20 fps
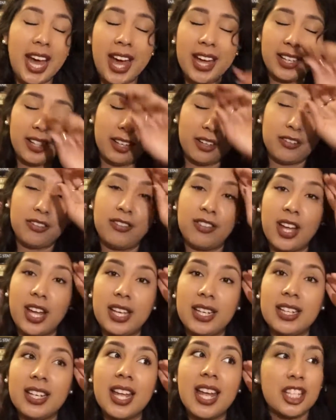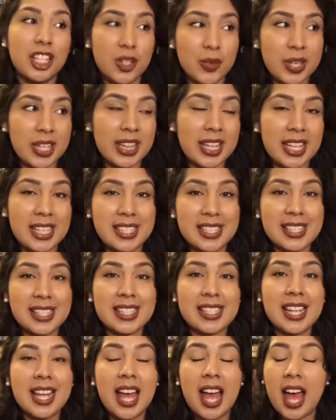I had a lot of fun doing
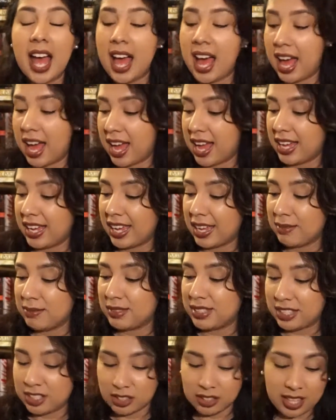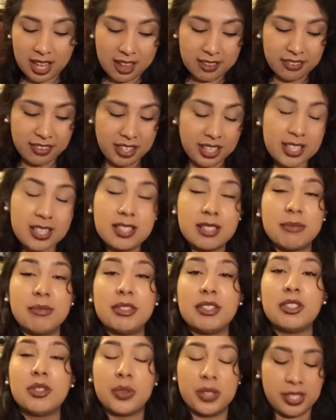this. I am still laughing at some of
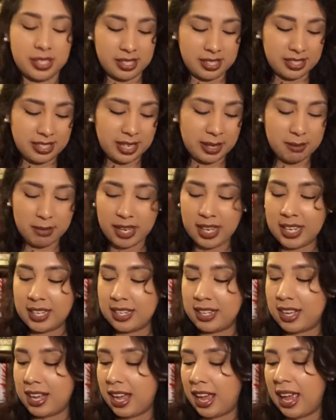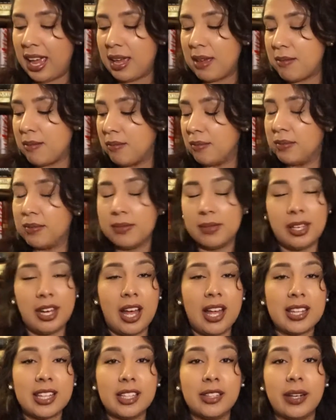the choices that I made. I'm
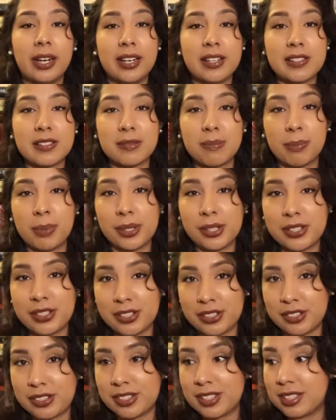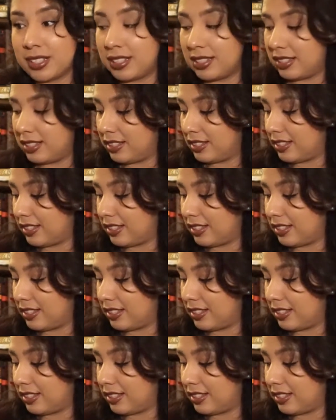not the greatest of persons.